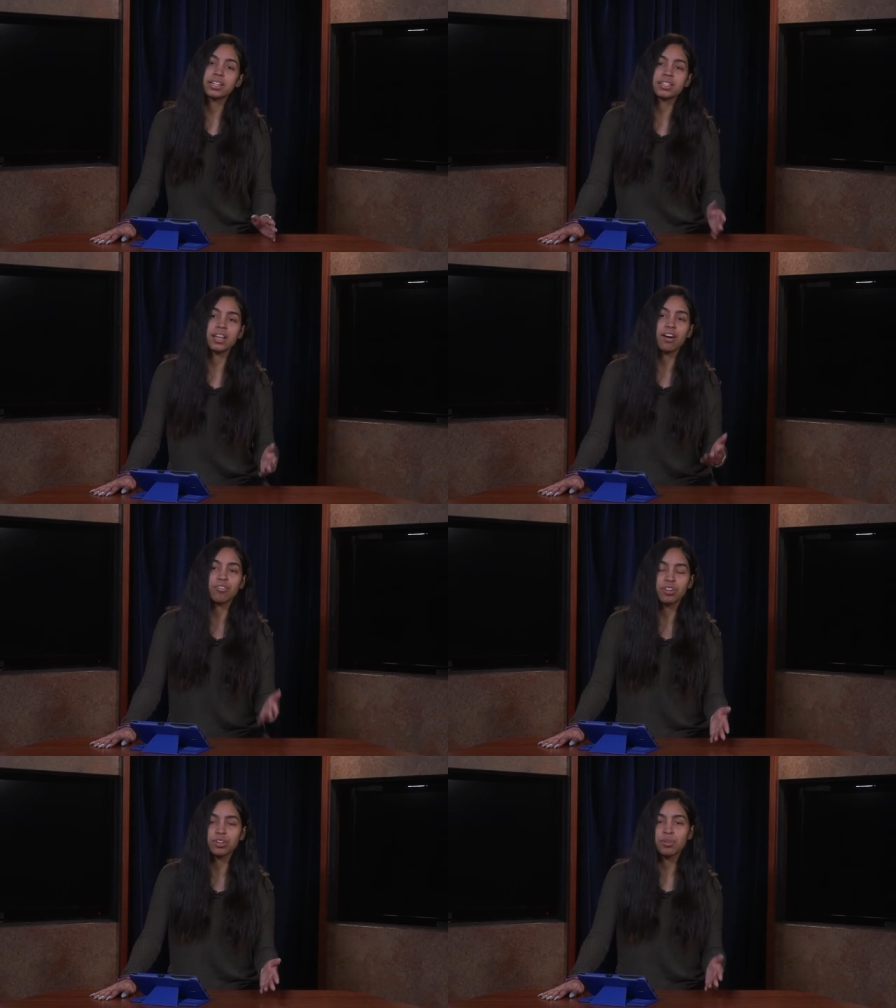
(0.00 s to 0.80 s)
It's
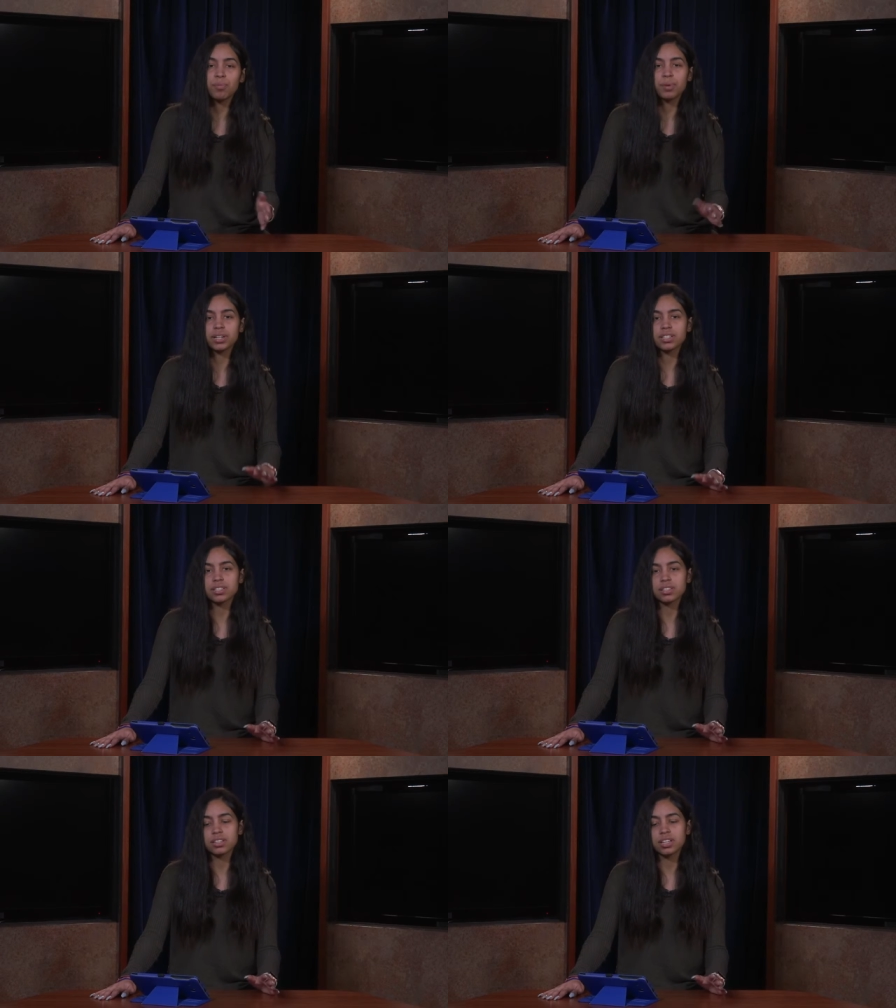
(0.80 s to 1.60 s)
not real, but
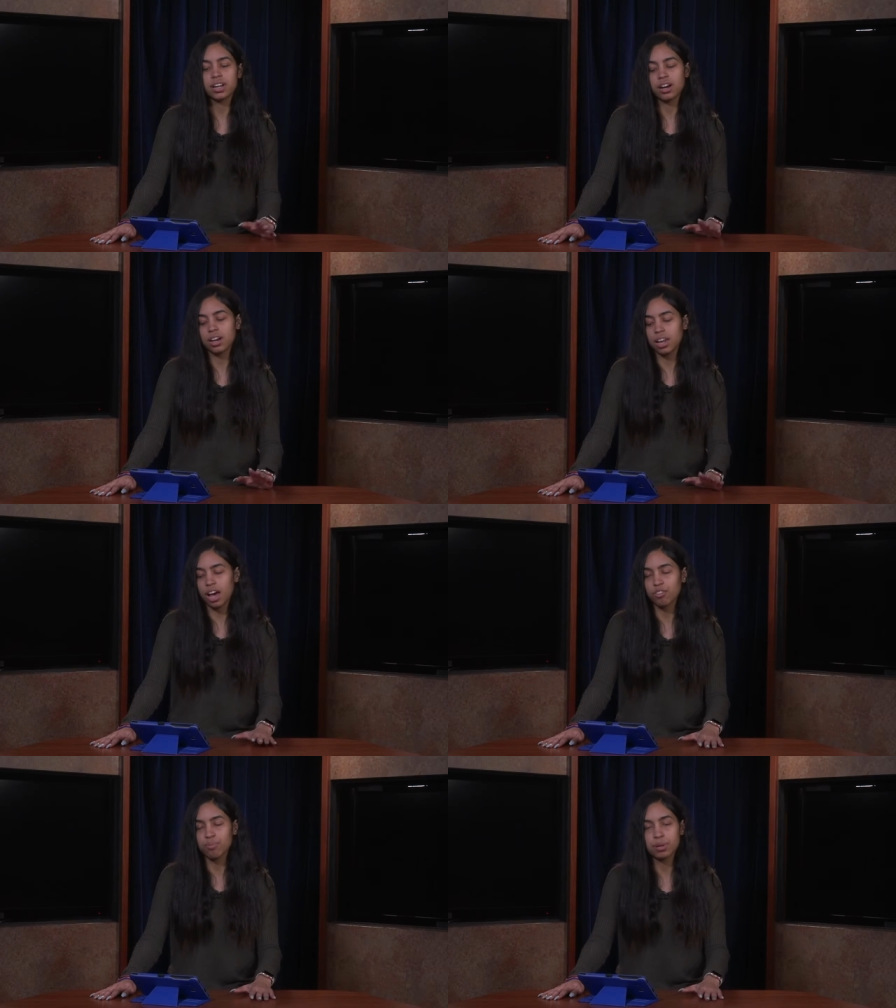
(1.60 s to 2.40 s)
it's in a
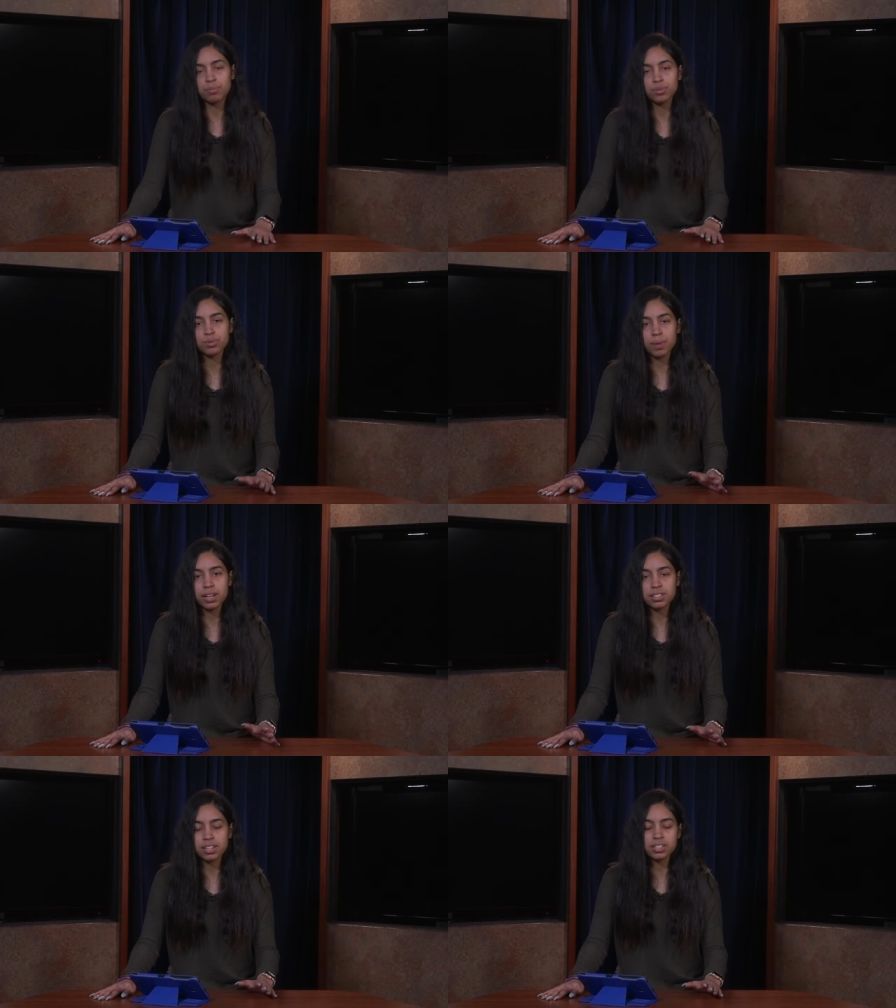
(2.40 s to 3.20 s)
lot of people's
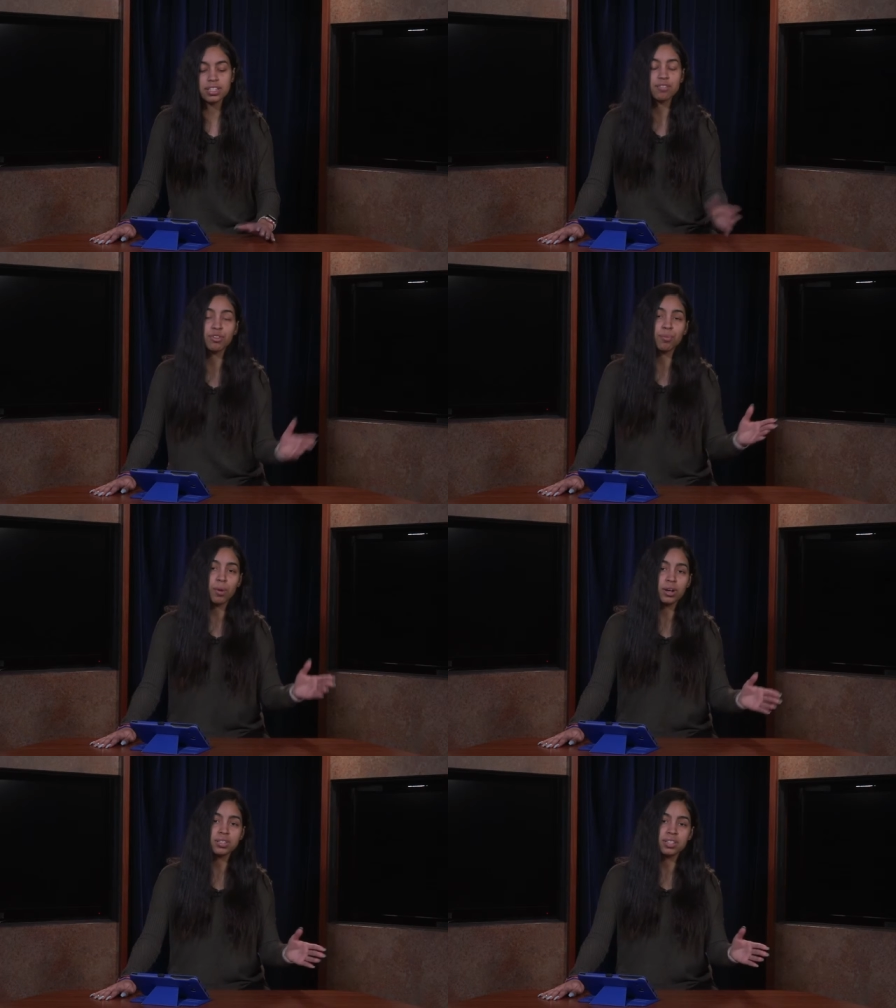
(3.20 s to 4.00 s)
mindsets. If your
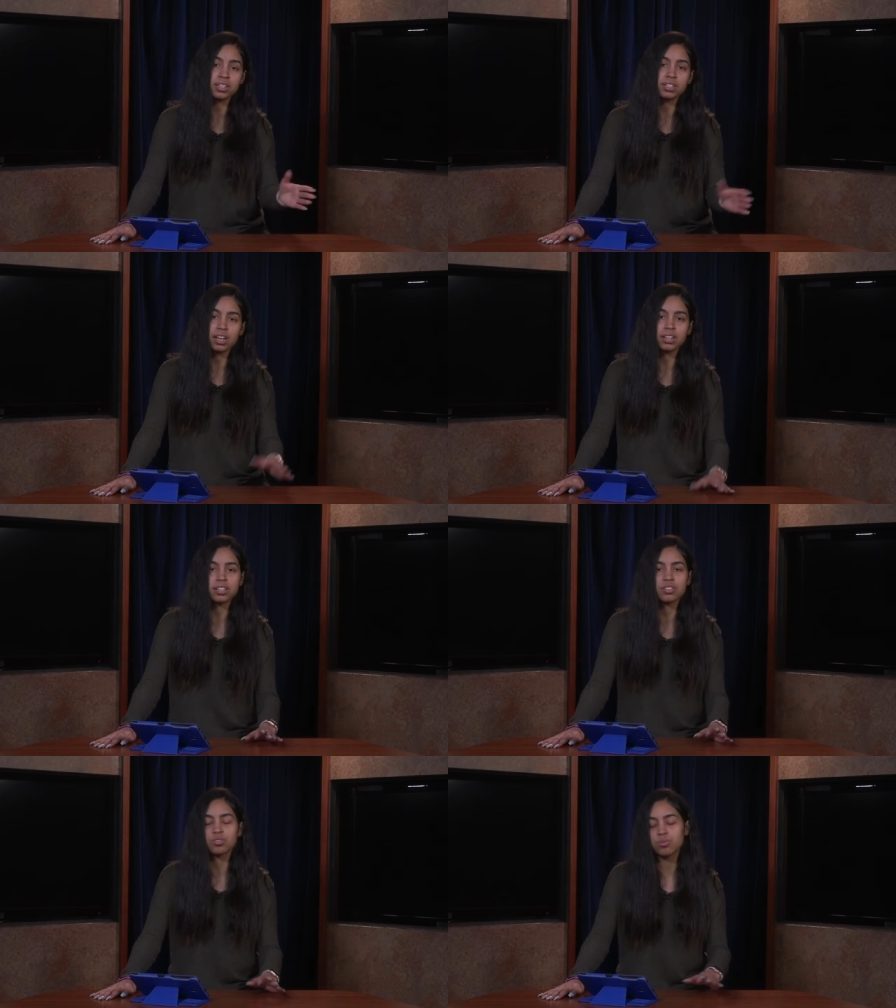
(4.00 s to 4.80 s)
boss thinks like
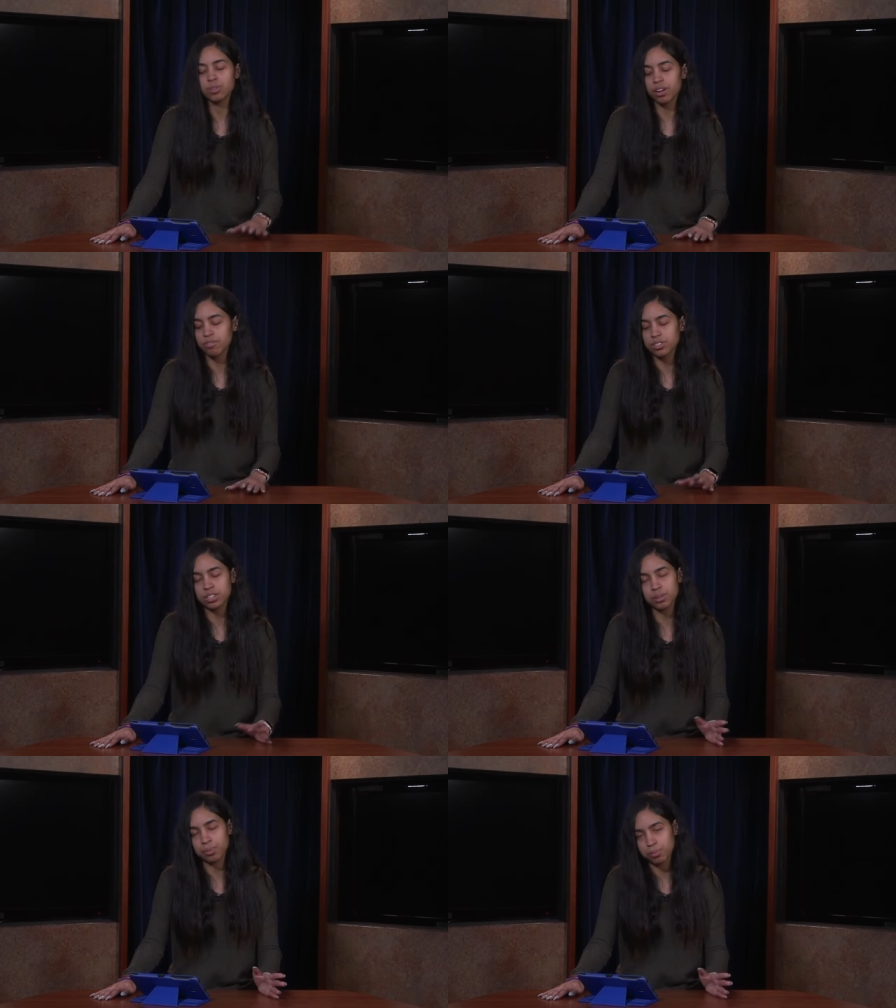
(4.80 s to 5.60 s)
this, you will never
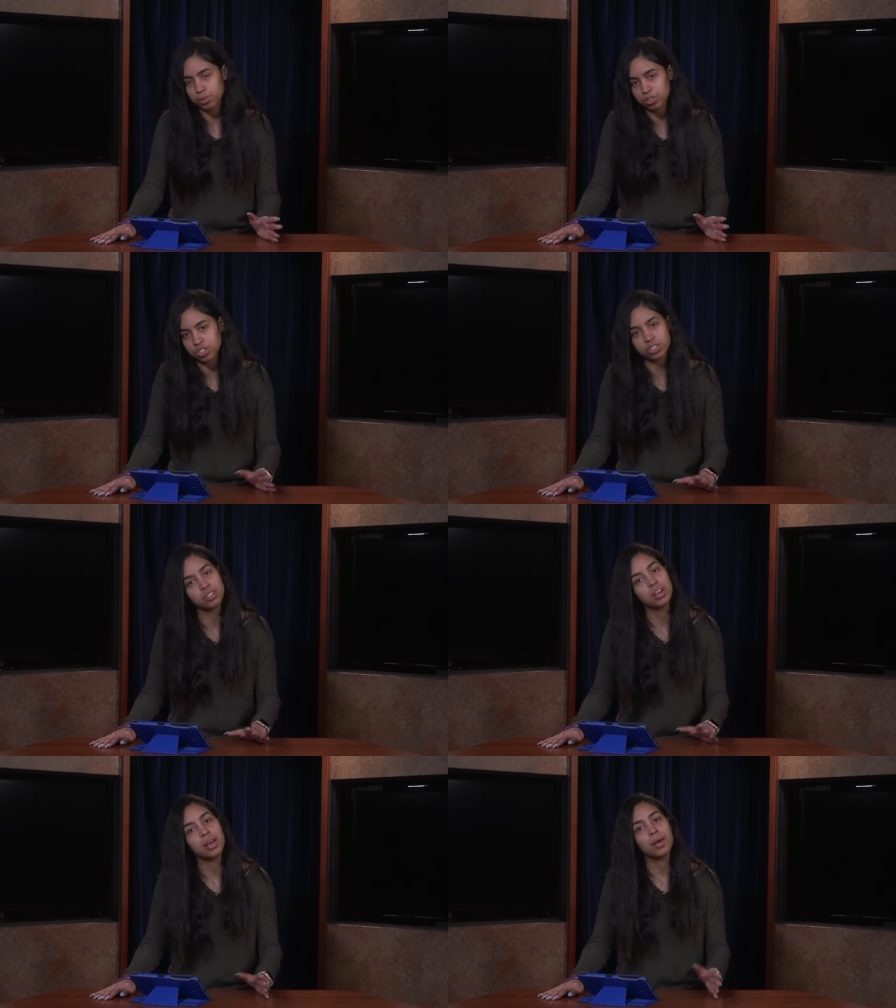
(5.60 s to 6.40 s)
see a promotion.